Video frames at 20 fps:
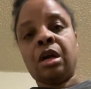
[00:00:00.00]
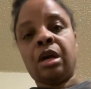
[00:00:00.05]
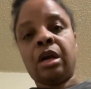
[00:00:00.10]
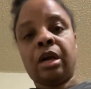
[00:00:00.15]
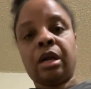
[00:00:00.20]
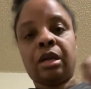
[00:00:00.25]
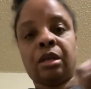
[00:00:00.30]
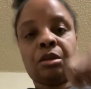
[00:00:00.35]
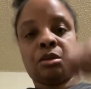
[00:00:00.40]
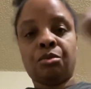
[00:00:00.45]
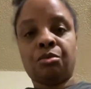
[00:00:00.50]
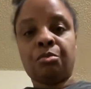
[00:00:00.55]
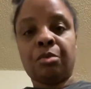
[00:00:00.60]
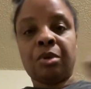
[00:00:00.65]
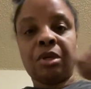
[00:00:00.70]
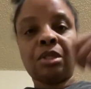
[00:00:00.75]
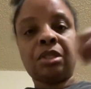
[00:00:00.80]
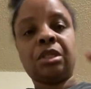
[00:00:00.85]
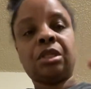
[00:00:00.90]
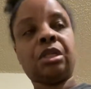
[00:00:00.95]
And you
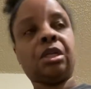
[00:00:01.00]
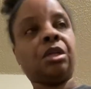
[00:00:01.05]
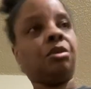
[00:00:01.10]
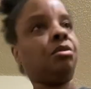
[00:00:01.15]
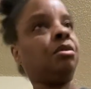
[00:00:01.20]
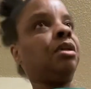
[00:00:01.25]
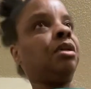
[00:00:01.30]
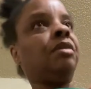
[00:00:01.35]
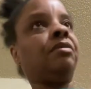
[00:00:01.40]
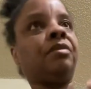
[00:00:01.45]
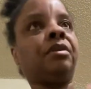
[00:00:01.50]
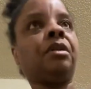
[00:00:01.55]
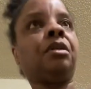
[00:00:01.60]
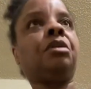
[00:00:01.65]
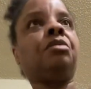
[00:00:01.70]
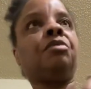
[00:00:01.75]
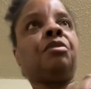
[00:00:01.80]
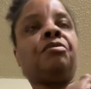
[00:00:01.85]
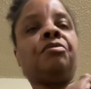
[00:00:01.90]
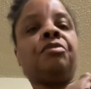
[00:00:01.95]
mix it and you leave it in the
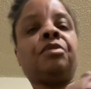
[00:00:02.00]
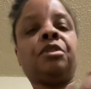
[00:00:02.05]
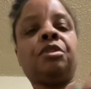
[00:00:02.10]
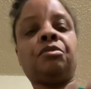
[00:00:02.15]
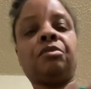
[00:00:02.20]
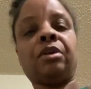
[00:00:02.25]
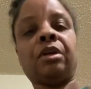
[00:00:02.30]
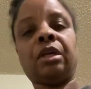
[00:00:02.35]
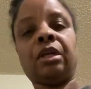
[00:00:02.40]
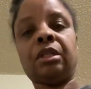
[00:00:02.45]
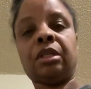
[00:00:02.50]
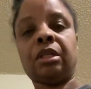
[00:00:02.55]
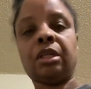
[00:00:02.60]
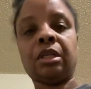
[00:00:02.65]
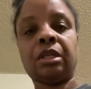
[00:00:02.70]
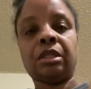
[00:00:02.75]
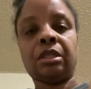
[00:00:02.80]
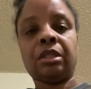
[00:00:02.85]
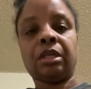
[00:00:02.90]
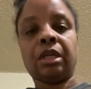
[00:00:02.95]
refrigerator. I think
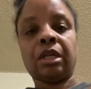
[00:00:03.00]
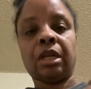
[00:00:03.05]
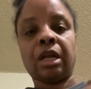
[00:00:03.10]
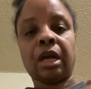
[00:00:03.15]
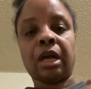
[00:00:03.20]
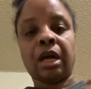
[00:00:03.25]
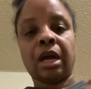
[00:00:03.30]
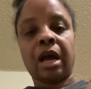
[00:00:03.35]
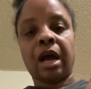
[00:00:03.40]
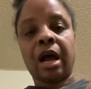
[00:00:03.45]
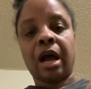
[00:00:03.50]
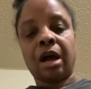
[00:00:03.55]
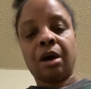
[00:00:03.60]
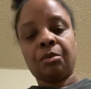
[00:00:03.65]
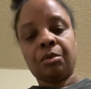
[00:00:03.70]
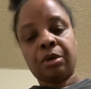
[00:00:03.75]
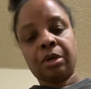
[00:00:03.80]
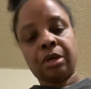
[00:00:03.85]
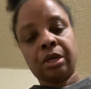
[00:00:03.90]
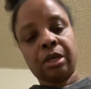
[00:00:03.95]
it takes like an
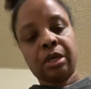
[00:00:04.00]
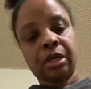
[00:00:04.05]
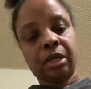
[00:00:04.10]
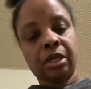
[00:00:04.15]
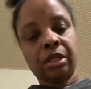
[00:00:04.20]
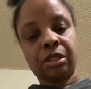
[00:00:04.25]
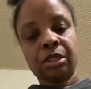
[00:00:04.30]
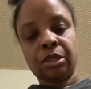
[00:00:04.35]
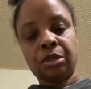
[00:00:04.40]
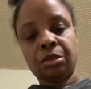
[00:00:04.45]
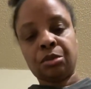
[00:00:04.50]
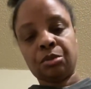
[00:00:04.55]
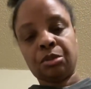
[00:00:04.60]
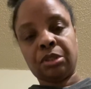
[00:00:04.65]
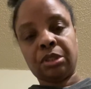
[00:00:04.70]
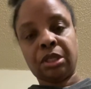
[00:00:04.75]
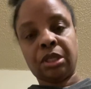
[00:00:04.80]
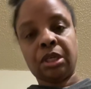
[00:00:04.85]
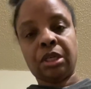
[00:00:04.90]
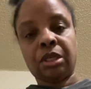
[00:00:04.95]
hour. And these little
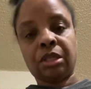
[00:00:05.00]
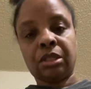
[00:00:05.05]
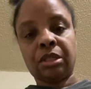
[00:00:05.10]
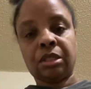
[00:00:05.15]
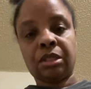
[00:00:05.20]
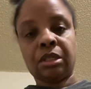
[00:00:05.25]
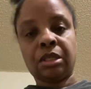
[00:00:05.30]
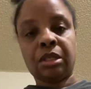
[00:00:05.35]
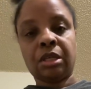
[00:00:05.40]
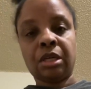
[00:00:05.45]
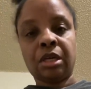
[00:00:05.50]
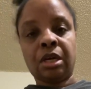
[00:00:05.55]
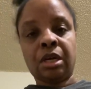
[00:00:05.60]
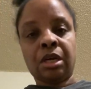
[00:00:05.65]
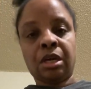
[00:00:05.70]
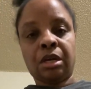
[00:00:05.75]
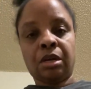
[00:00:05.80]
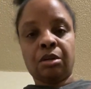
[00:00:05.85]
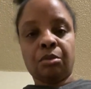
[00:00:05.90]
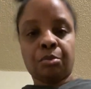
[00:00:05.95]
seeds,
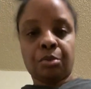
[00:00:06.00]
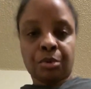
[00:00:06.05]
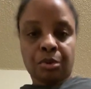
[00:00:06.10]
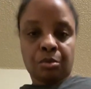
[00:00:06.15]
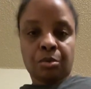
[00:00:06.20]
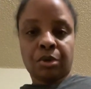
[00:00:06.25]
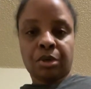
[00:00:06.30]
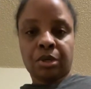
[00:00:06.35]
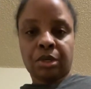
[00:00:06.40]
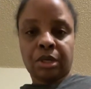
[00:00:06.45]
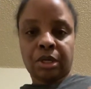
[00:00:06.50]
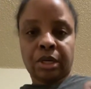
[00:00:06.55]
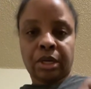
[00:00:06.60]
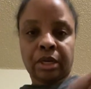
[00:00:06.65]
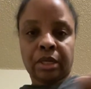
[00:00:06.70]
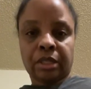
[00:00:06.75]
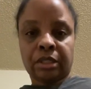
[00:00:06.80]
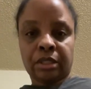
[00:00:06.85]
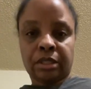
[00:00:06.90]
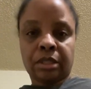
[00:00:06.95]
you put
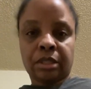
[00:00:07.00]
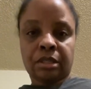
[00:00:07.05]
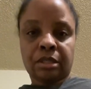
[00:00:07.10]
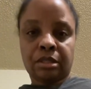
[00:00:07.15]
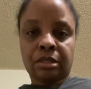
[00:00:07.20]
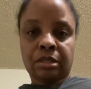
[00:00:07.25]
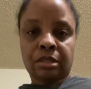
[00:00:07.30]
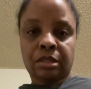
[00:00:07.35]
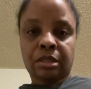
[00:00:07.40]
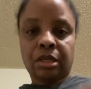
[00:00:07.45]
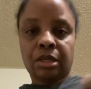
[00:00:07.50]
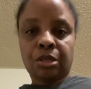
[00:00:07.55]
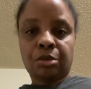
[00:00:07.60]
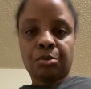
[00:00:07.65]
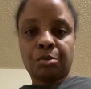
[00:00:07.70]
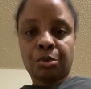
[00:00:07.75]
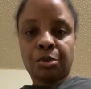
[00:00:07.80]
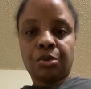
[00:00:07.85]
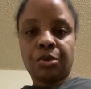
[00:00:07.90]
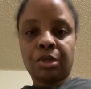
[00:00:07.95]
1
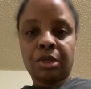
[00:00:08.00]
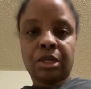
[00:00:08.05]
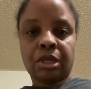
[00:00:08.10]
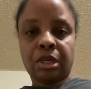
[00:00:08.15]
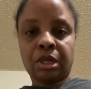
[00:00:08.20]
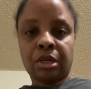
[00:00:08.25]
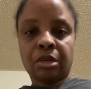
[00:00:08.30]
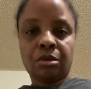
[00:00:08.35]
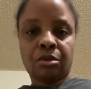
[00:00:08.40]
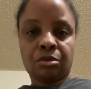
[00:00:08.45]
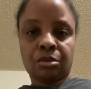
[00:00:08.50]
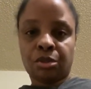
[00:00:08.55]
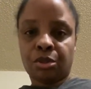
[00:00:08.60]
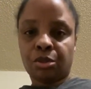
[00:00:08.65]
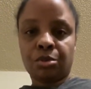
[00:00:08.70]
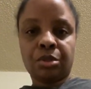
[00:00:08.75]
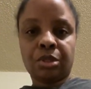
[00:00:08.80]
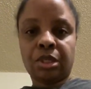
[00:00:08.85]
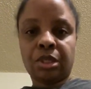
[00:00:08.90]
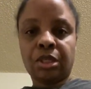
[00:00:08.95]
teaspoon in there, or 2
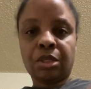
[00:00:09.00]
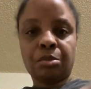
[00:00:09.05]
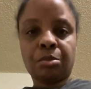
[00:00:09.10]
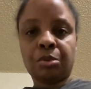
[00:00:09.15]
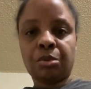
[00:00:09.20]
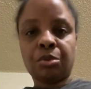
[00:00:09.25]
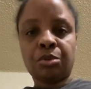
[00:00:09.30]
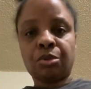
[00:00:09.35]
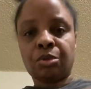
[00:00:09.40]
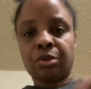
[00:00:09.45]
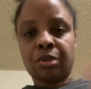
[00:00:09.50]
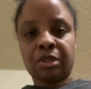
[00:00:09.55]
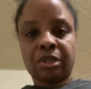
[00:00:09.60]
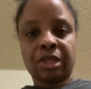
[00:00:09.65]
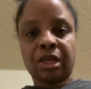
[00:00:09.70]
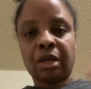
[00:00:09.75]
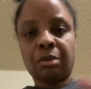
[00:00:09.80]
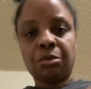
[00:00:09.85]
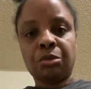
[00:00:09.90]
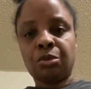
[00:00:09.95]
teaspoons, or a
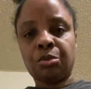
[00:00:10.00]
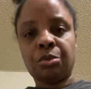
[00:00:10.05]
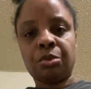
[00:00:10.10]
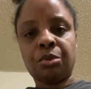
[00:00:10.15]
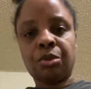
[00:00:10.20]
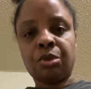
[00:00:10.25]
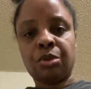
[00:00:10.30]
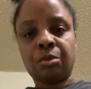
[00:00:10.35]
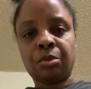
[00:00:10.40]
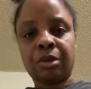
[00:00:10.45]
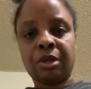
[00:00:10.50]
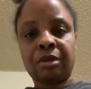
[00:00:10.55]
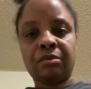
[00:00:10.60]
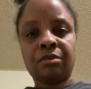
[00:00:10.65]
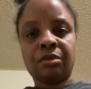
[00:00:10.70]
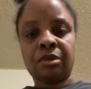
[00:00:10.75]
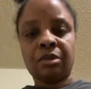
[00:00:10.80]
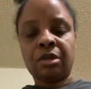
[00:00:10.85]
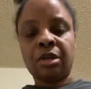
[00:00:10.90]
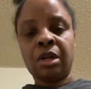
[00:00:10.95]
tablespoon, or
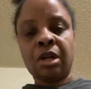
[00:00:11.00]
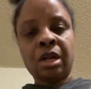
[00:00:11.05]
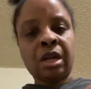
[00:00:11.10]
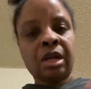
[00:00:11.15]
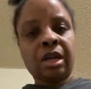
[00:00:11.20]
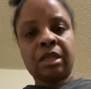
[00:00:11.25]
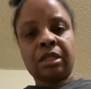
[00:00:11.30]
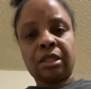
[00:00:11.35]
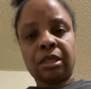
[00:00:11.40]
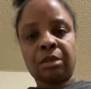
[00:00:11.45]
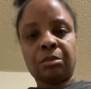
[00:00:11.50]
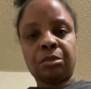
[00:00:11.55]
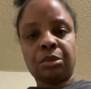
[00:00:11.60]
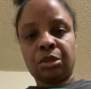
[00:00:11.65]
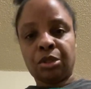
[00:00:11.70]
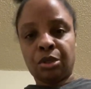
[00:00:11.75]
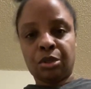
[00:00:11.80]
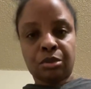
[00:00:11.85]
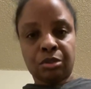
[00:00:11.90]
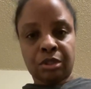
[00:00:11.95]
whatever. It's up to
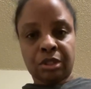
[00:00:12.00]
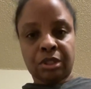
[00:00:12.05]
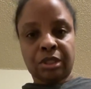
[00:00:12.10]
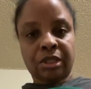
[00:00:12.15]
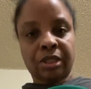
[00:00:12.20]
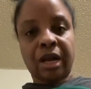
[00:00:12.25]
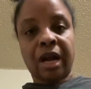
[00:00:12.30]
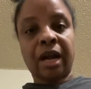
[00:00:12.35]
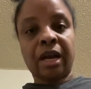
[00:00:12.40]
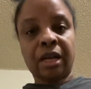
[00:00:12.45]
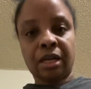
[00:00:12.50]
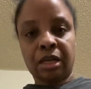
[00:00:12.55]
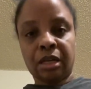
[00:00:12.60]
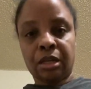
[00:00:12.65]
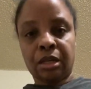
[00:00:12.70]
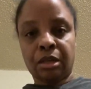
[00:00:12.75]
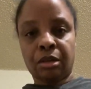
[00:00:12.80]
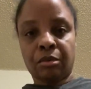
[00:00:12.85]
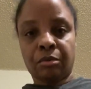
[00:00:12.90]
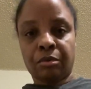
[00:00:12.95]
your desire,
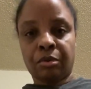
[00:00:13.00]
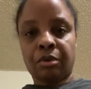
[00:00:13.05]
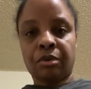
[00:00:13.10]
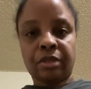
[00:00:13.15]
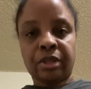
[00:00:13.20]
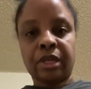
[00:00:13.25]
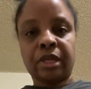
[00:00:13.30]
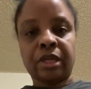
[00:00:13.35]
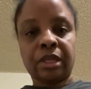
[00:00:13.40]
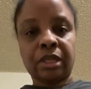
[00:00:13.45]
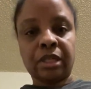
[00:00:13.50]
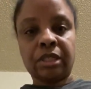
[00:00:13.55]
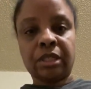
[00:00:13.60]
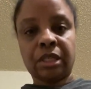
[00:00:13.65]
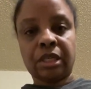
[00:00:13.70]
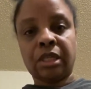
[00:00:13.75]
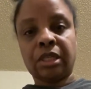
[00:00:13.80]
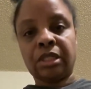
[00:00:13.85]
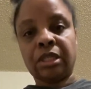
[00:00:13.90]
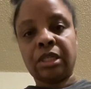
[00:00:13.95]
your thickness, and
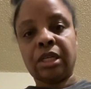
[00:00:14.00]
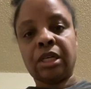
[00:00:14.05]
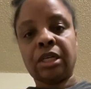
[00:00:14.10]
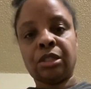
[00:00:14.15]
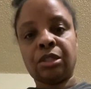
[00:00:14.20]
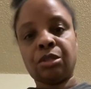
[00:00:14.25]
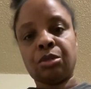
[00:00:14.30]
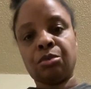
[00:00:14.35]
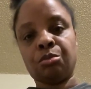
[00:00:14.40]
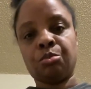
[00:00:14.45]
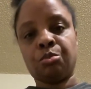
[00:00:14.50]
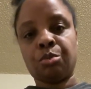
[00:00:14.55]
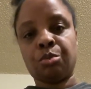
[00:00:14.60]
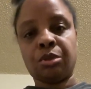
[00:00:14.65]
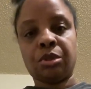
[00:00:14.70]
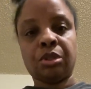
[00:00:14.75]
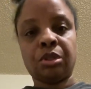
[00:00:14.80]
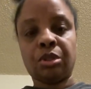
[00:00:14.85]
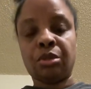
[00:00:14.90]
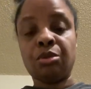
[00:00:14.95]
your taste. So put
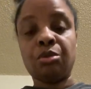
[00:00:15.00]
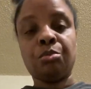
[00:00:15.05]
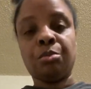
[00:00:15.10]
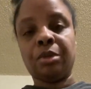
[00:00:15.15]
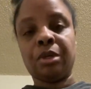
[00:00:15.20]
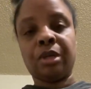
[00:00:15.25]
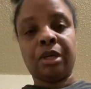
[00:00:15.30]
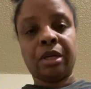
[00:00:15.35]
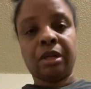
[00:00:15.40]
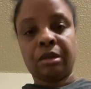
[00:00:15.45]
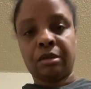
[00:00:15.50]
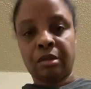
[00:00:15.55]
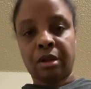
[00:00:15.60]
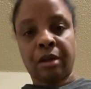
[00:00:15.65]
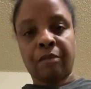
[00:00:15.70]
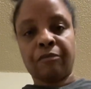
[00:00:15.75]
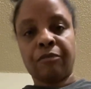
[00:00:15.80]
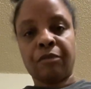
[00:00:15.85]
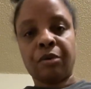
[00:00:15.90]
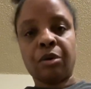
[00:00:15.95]
a little bit
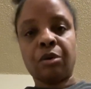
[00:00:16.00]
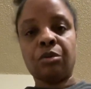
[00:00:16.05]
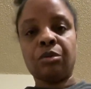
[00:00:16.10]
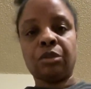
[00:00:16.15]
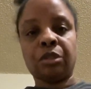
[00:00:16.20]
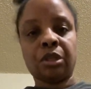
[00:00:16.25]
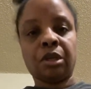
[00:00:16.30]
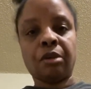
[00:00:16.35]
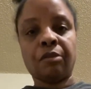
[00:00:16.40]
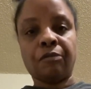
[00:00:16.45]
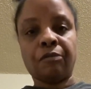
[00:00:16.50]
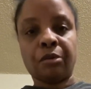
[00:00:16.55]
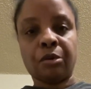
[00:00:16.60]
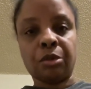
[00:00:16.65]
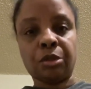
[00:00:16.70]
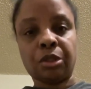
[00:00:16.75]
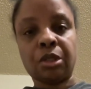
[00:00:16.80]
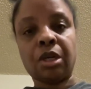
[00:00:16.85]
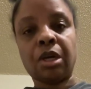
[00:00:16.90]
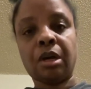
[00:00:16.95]
at first in your
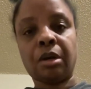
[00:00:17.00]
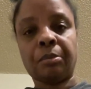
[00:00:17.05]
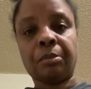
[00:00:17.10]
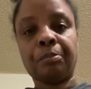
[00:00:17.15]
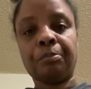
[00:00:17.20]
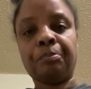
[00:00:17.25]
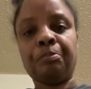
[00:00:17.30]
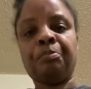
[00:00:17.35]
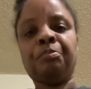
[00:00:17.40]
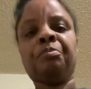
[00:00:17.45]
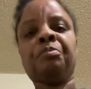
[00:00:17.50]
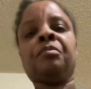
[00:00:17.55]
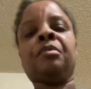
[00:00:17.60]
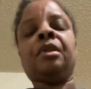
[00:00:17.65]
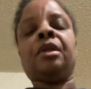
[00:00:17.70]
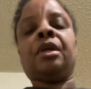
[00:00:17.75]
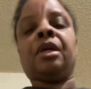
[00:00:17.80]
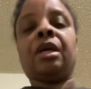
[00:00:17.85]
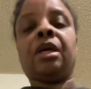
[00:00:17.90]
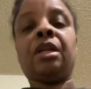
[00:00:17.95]
first cup.
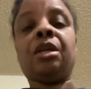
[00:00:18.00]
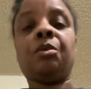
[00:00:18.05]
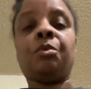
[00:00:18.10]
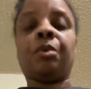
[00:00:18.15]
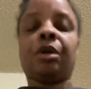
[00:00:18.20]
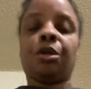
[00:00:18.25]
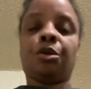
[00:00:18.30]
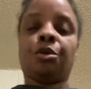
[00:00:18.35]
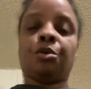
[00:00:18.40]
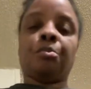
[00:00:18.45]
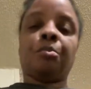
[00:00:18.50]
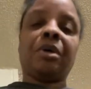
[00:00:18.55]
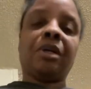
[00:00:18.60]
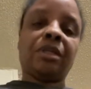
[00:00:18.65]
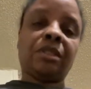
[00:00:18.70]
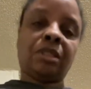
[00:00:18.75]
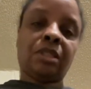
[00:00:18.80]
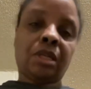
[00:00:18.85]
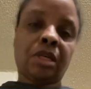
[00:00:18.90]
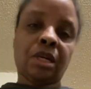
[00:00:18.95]
Anyway, you
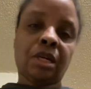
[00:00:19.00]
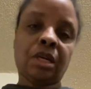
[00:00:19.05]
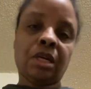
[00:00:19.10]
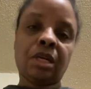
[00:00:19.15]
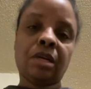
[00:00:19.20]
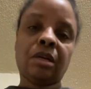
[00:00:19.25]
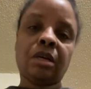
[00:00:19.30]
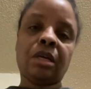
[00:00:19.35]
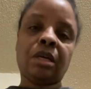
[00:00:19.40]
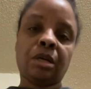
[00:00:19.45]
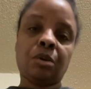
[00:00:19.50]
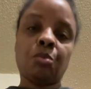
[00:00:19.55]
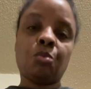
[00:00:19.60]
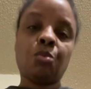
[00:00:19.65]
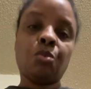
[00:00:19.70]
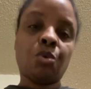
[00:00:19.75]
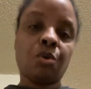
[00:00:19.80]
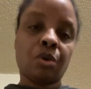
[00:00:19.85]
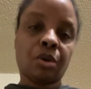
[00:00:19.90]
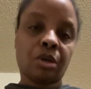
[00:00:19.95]
mix it in
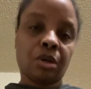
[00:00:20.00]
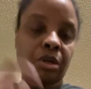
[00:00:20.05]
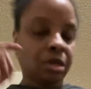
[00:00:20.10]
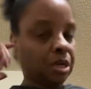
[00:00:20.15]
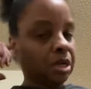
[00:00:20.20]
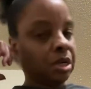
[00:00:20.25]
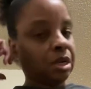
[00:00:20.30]
water,